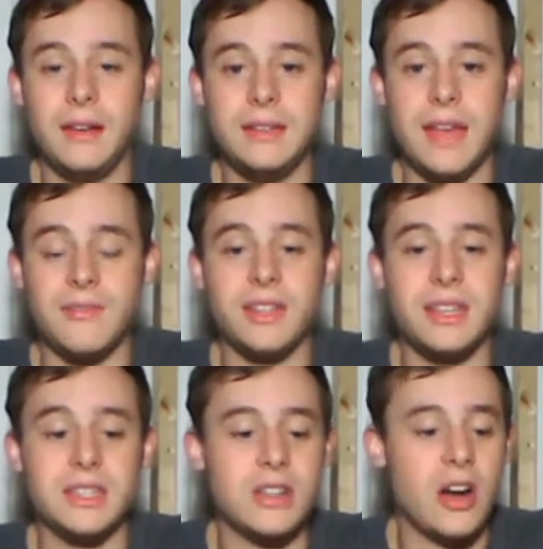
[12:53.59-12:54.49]
Definitely get
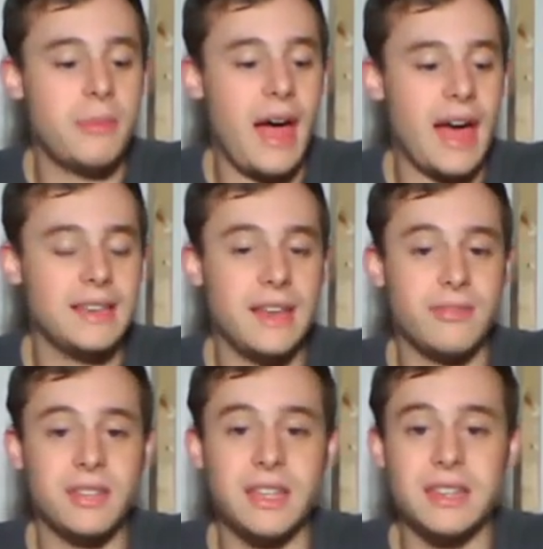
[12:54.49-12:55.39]
the starter pack.
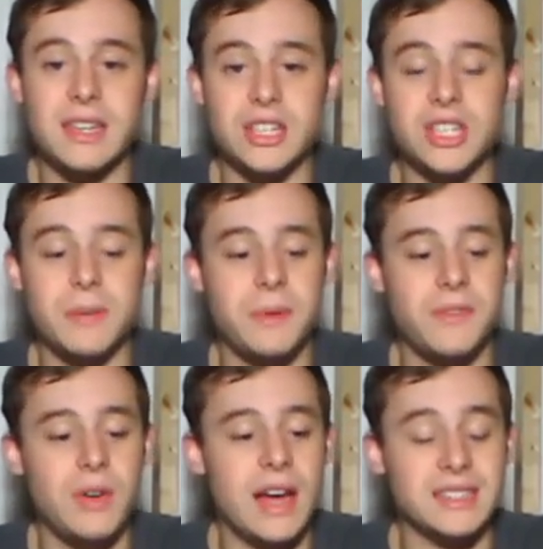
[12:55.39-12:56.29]
Definitely get this ship if
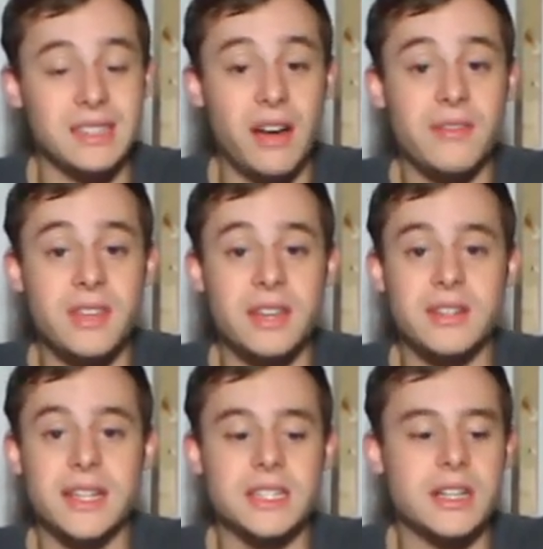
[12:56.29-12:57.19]
you guys love the
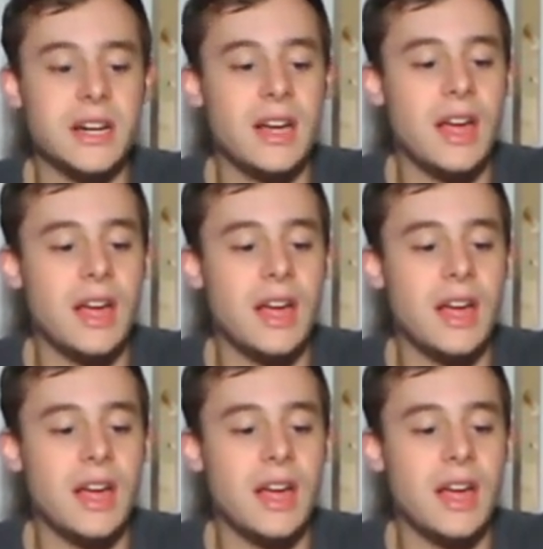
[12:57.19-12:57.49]
Interdictor.